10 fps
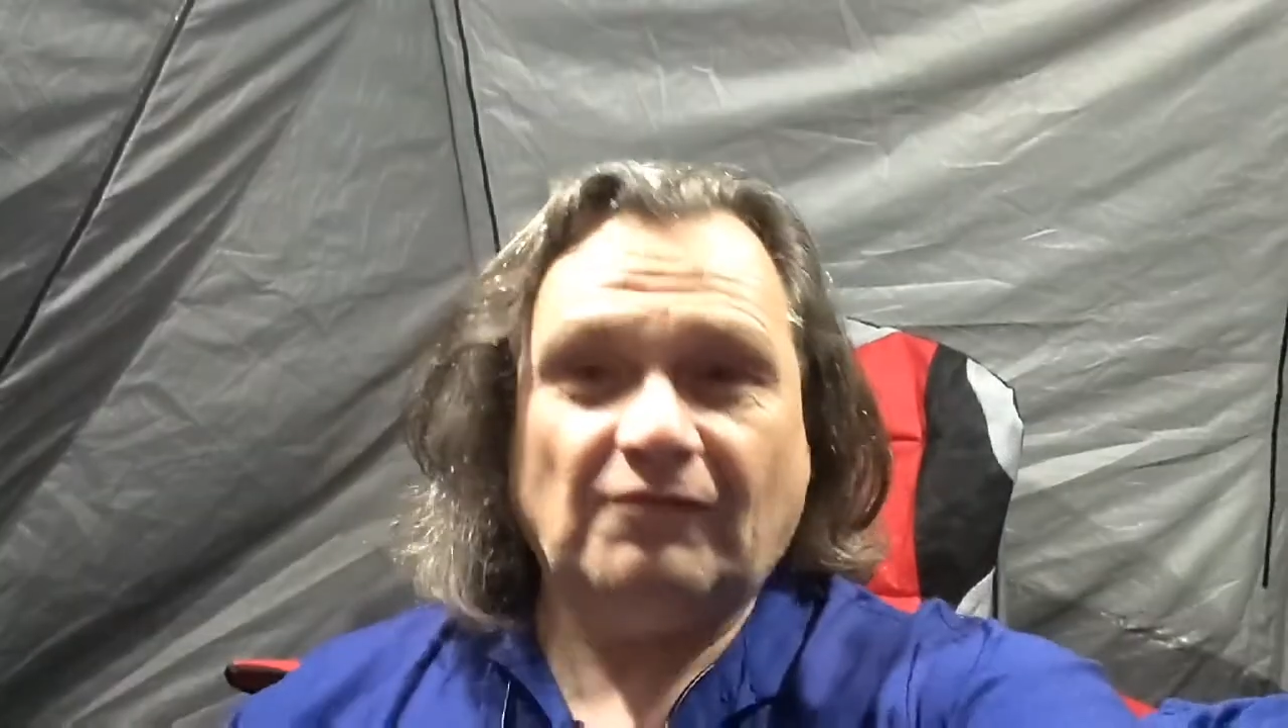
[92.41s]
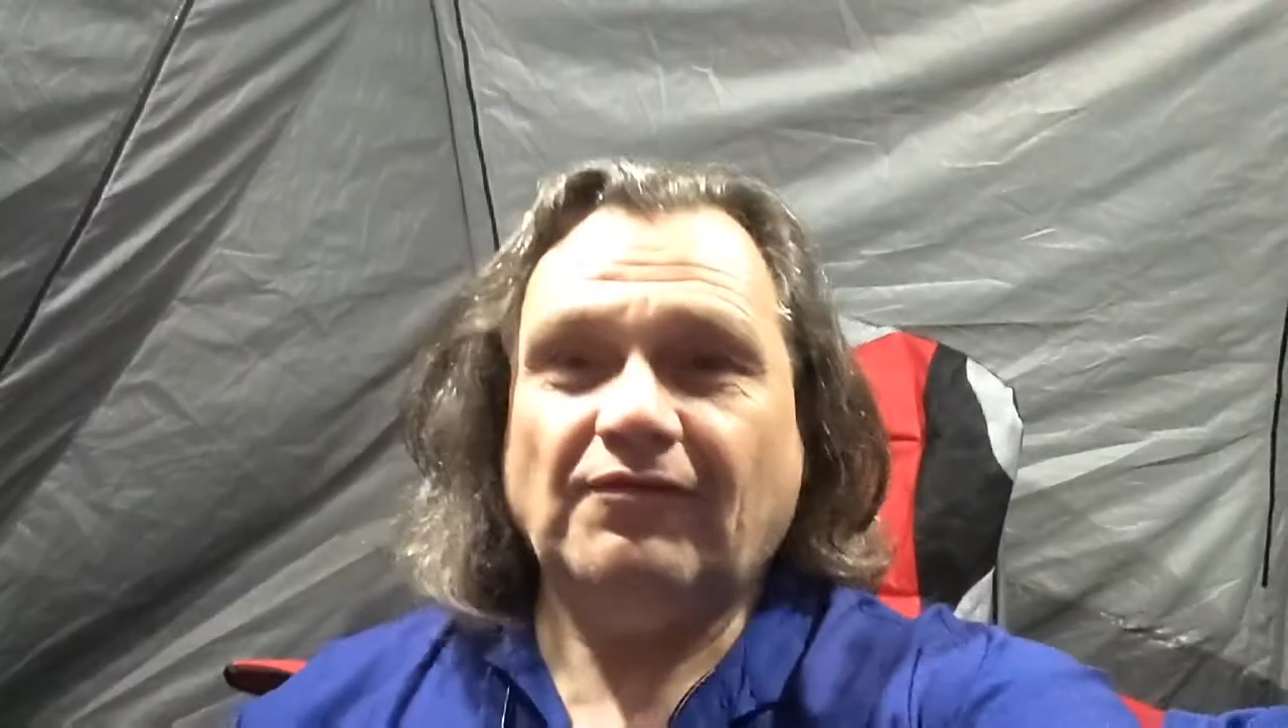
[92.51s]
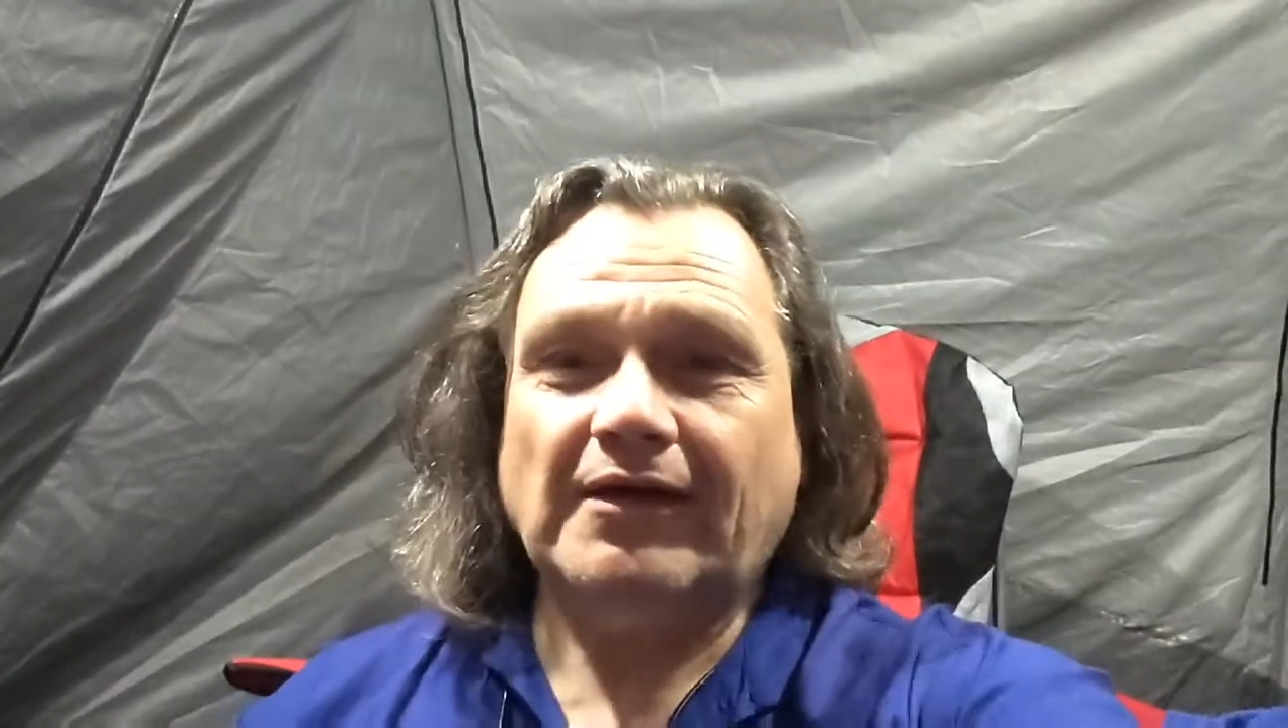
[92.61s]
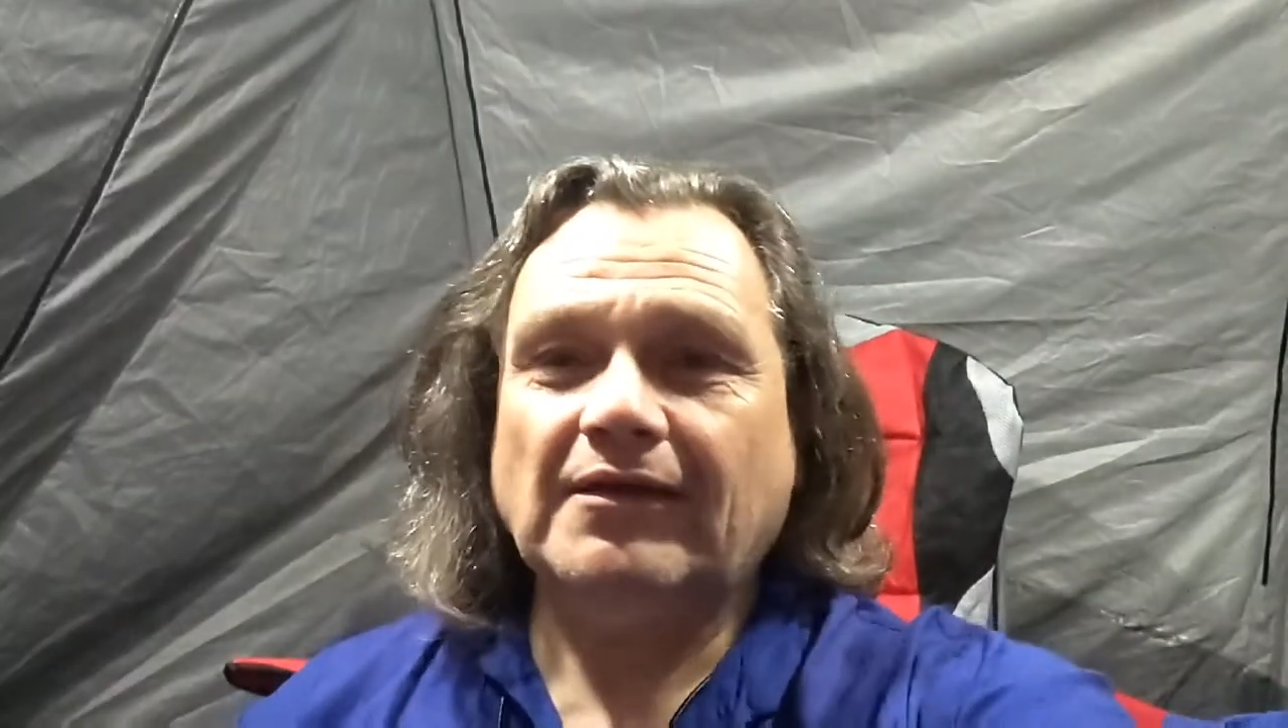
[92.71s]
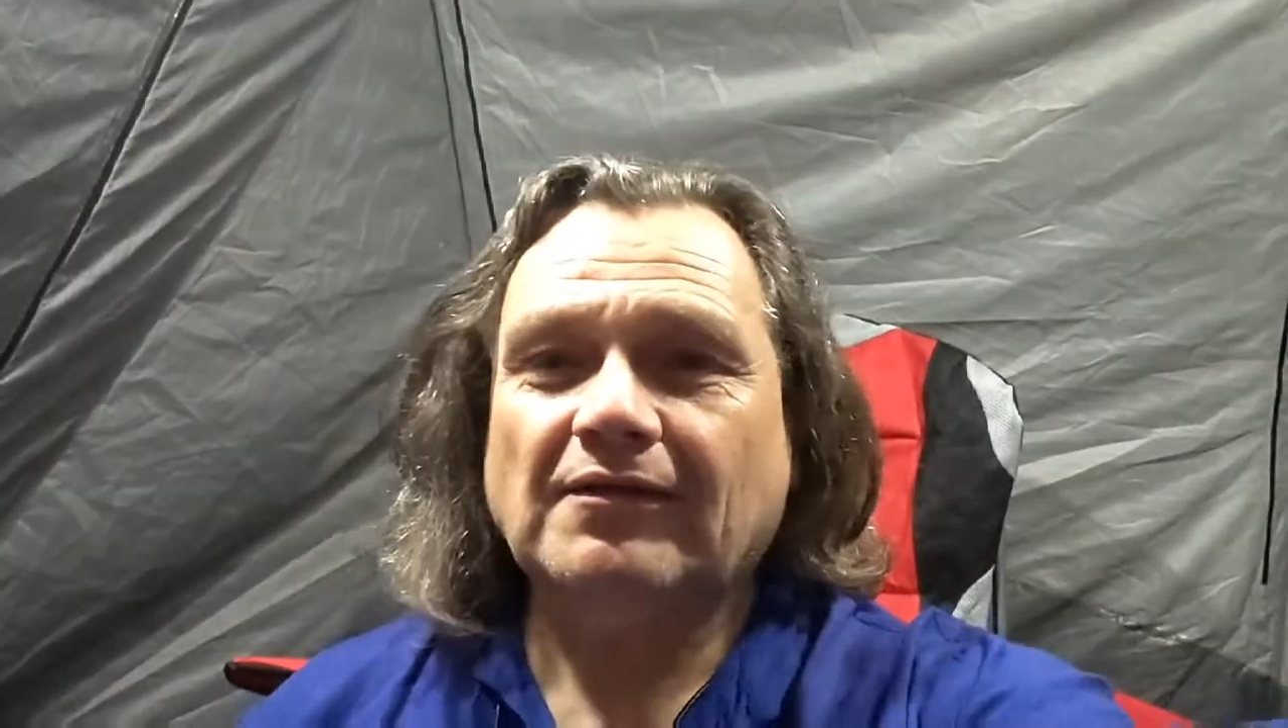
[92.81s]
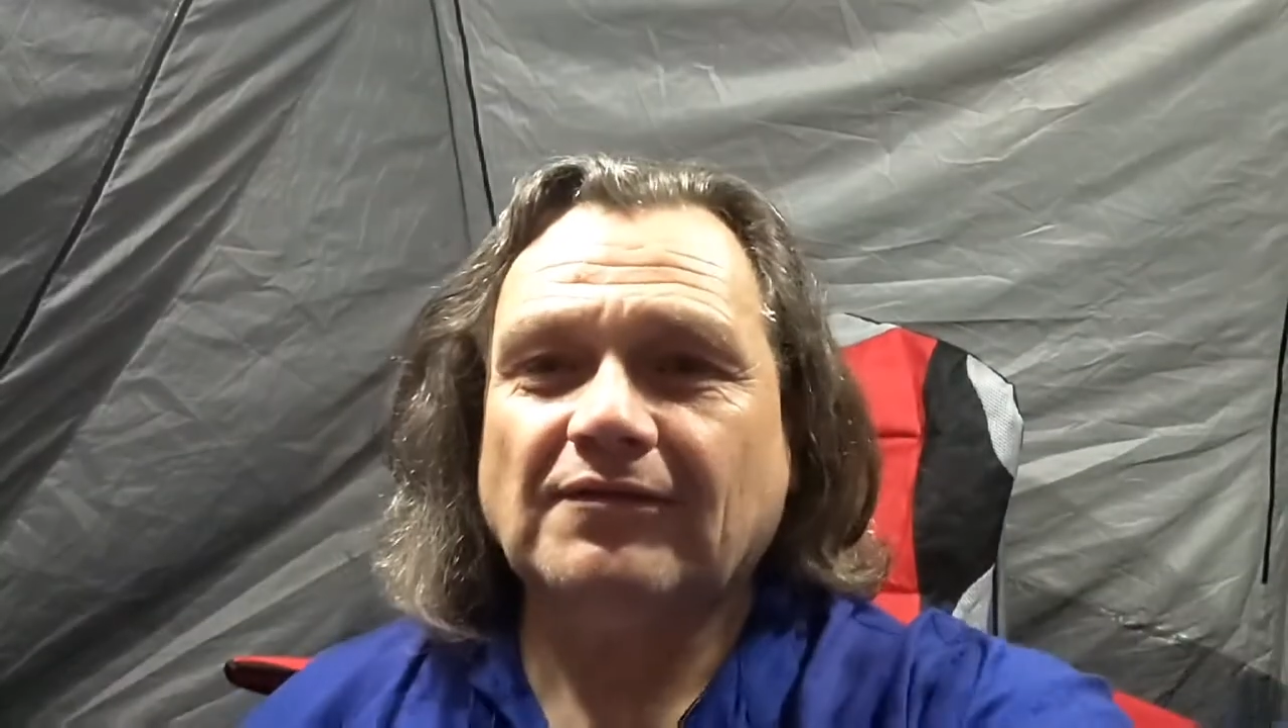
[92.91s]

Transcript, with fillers: event